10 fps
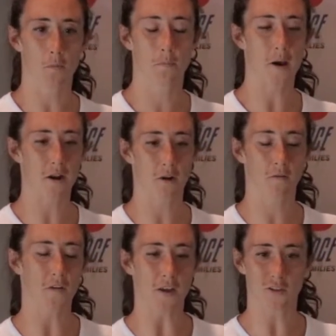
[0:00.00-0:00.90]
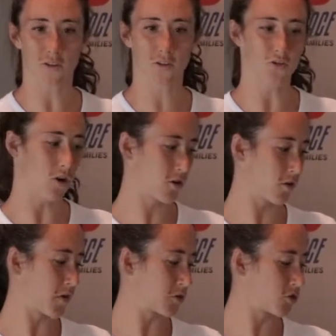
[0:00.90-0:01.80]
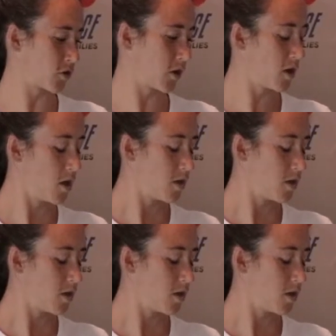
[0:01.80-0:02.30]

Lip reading: better and faster and stronger eventually.